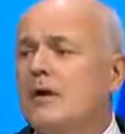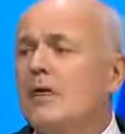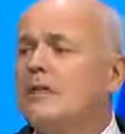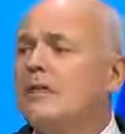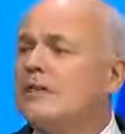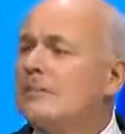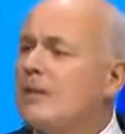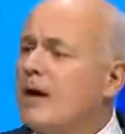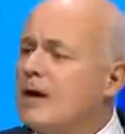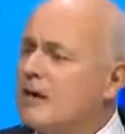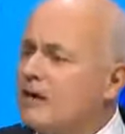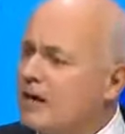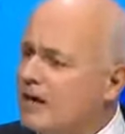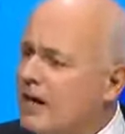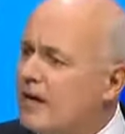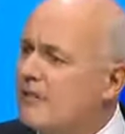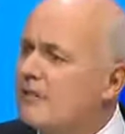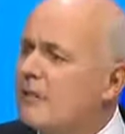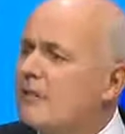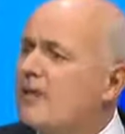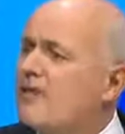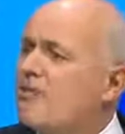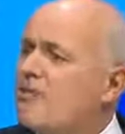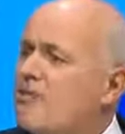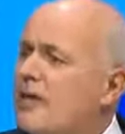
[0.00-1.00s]
And it's about
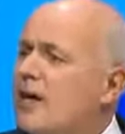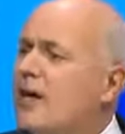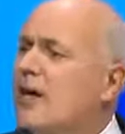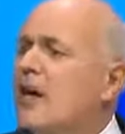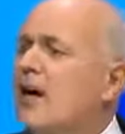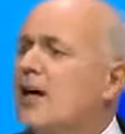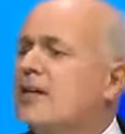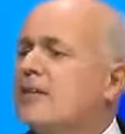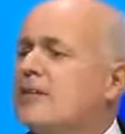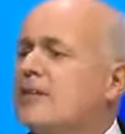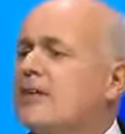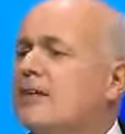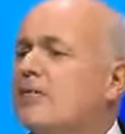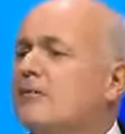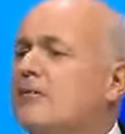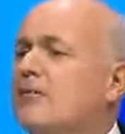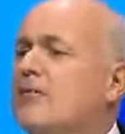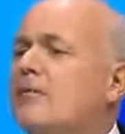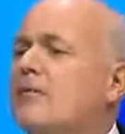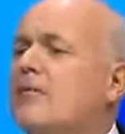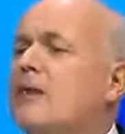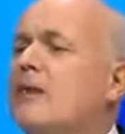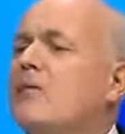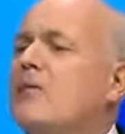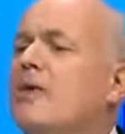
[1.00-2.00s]
government realizing
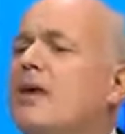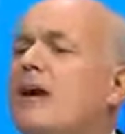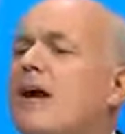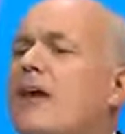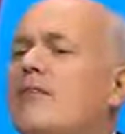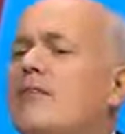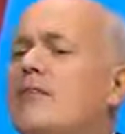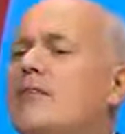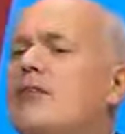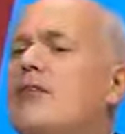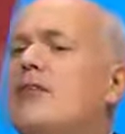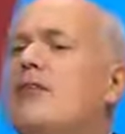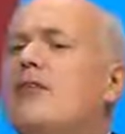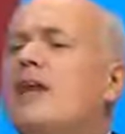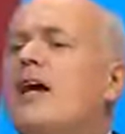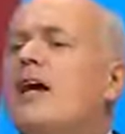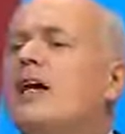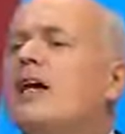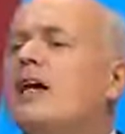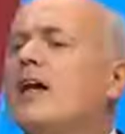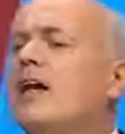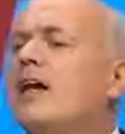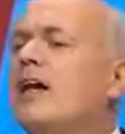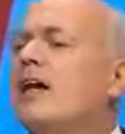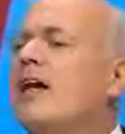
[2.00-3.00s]
that we have to
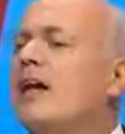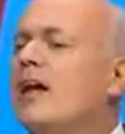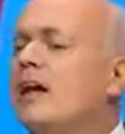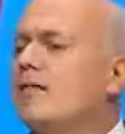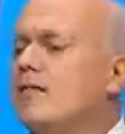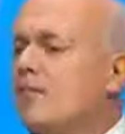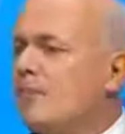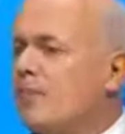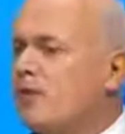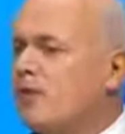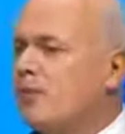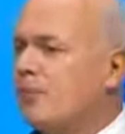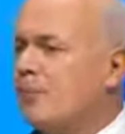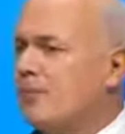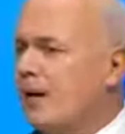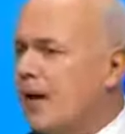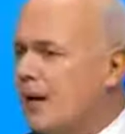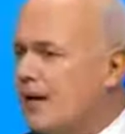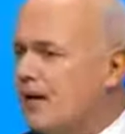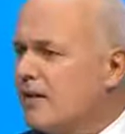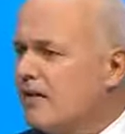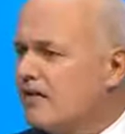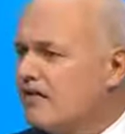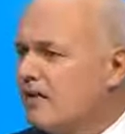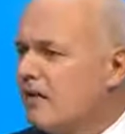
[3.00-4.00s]
create a level
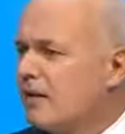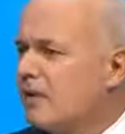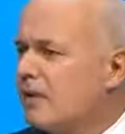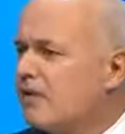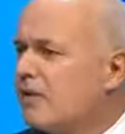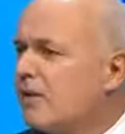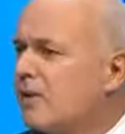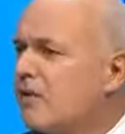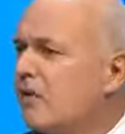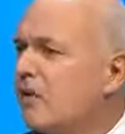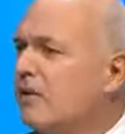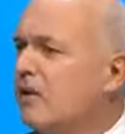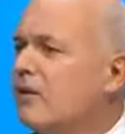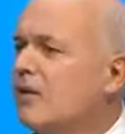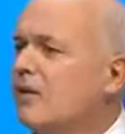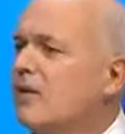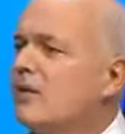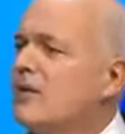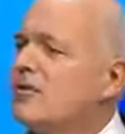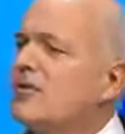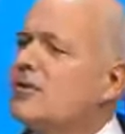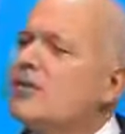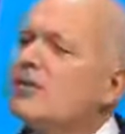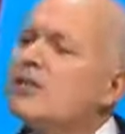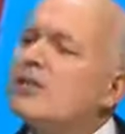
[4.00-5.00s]
playing field
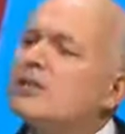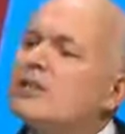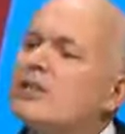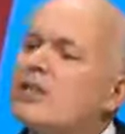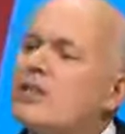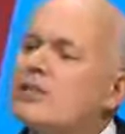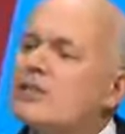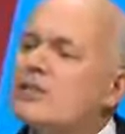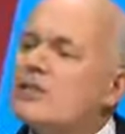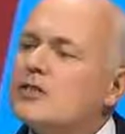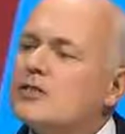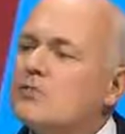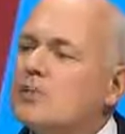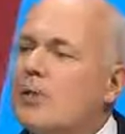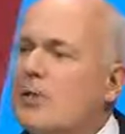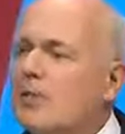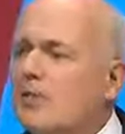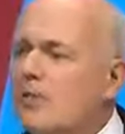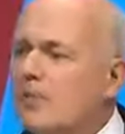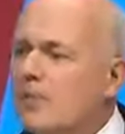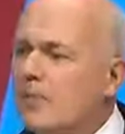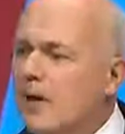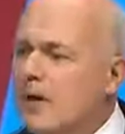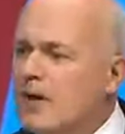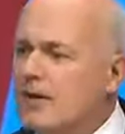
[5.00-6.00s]
for the decisions
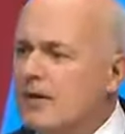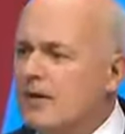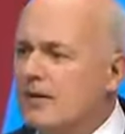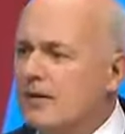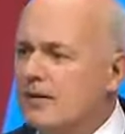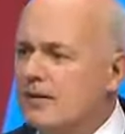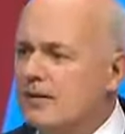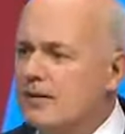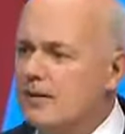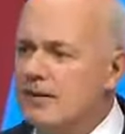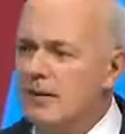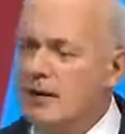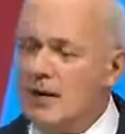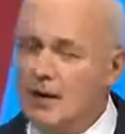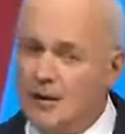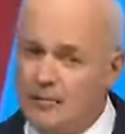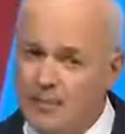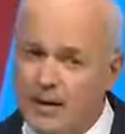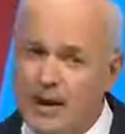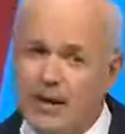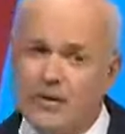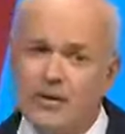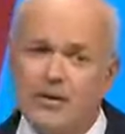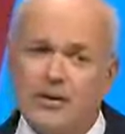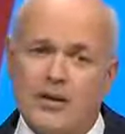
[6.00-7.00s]
people make
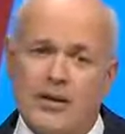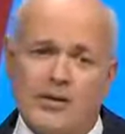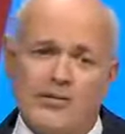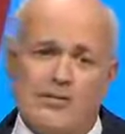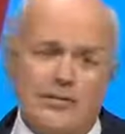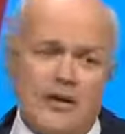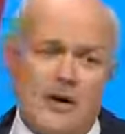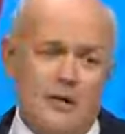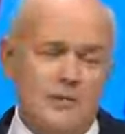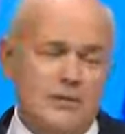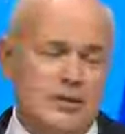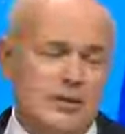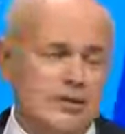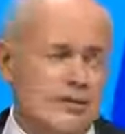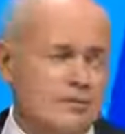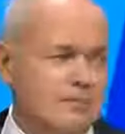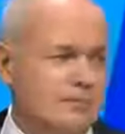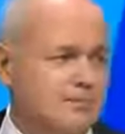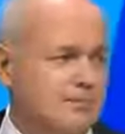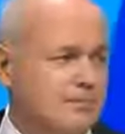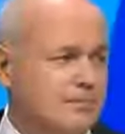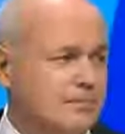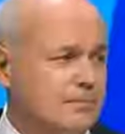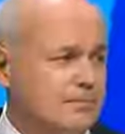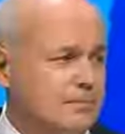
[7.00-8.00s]
about their
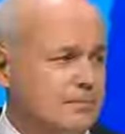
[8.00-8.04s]
families.